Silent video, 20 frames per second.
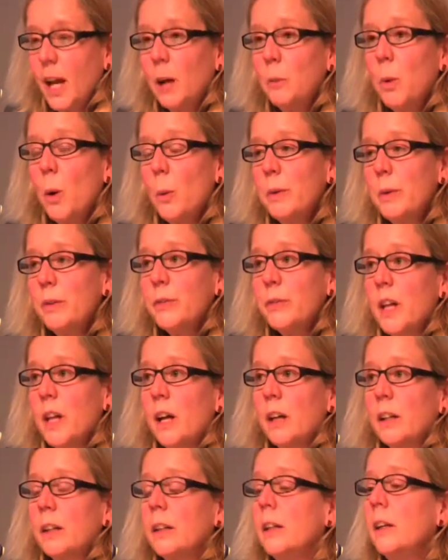And what we've
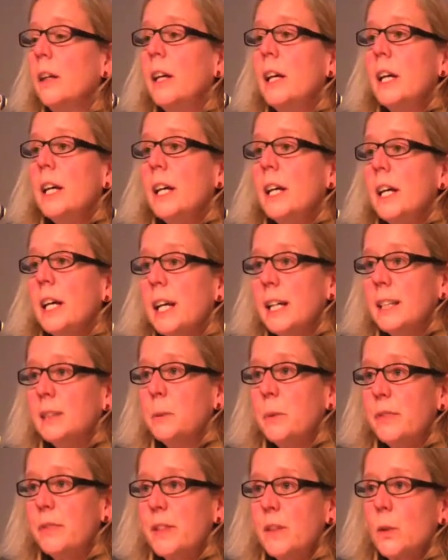done
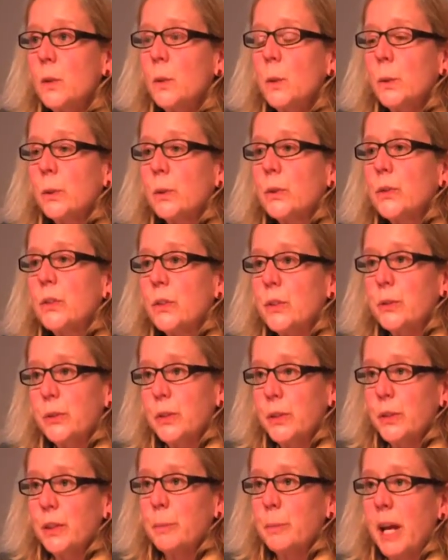is we've sought
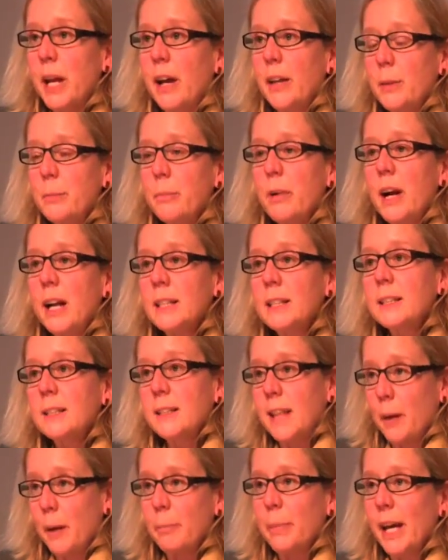through the Behind the
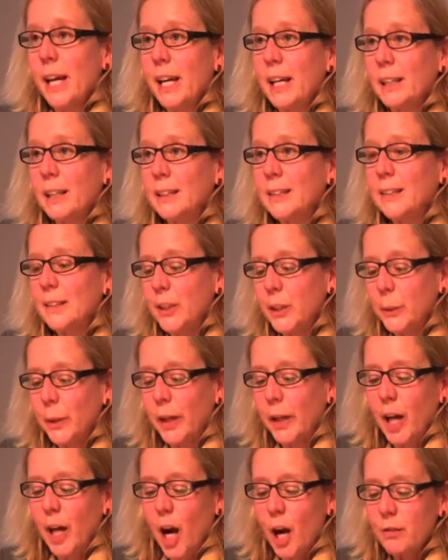Brands campaign to
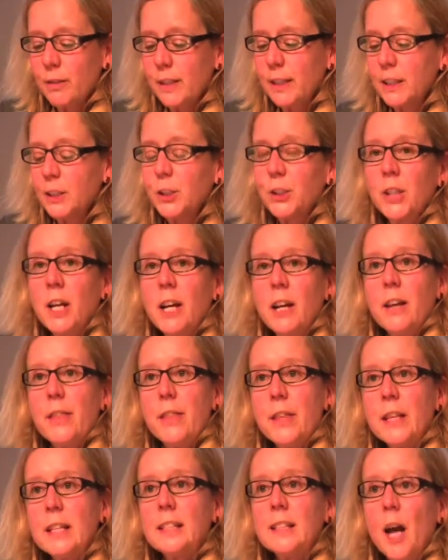encourage
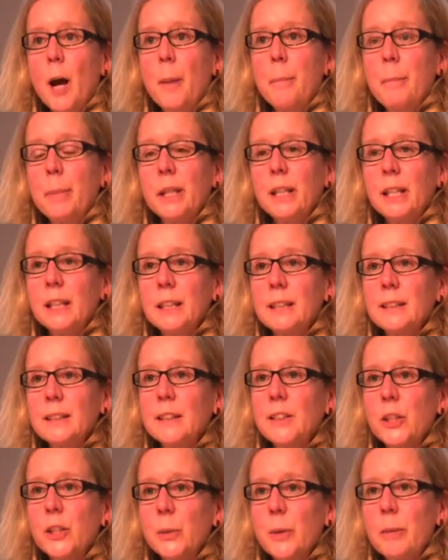these
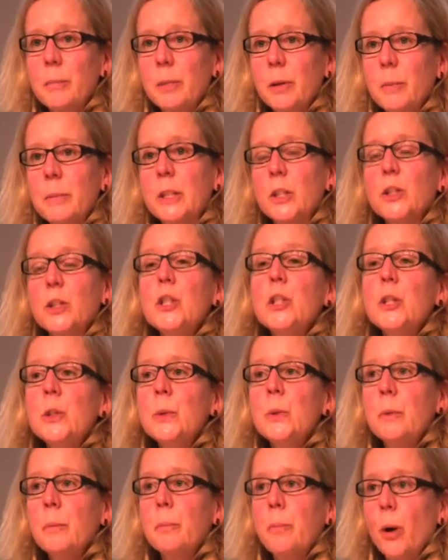companies to implement
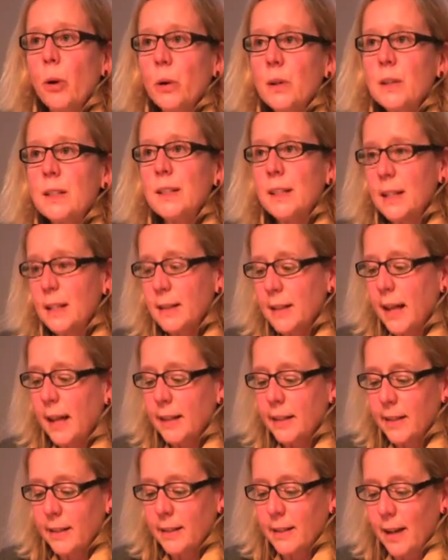new policies
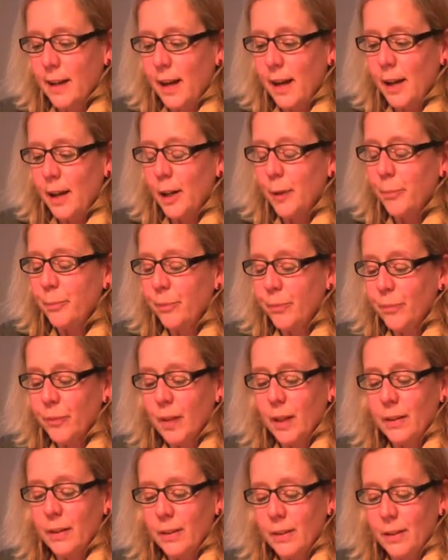and
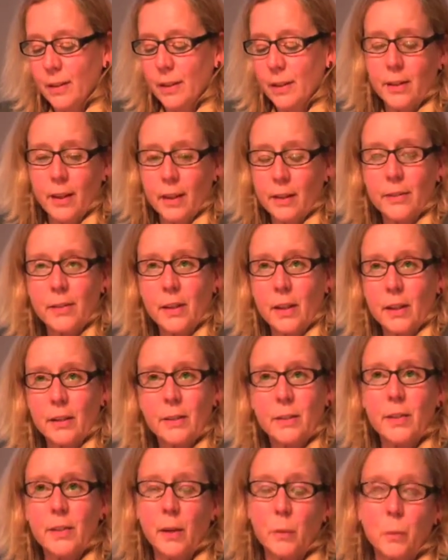
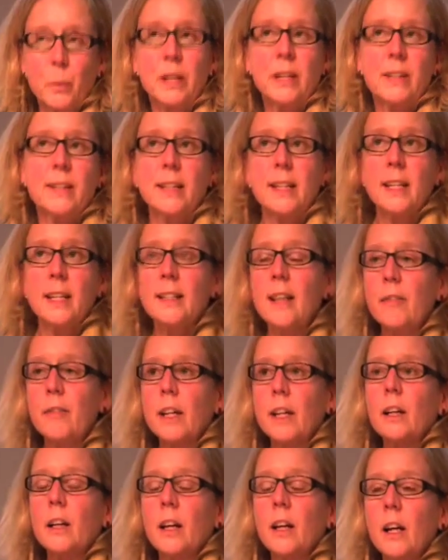that we see as
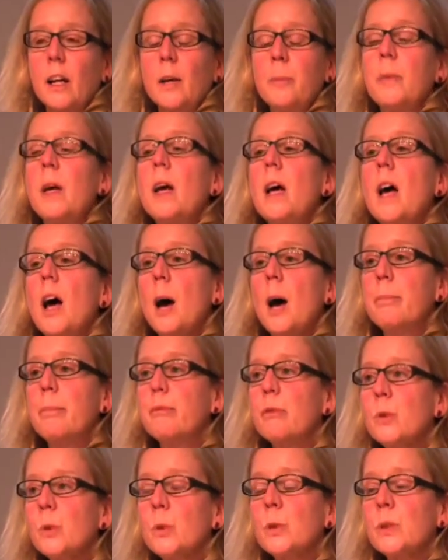having a
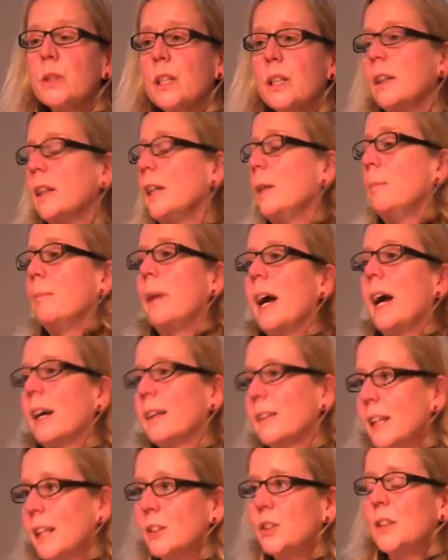broader
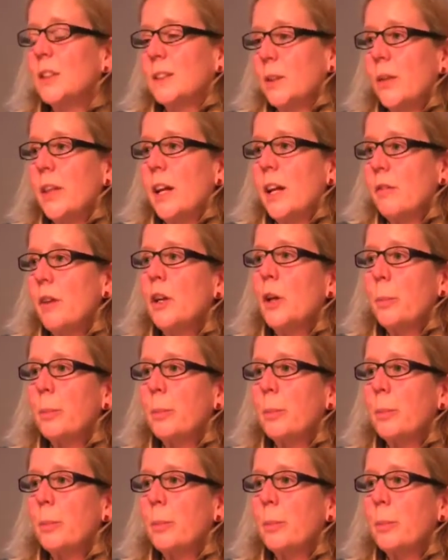impact than just on their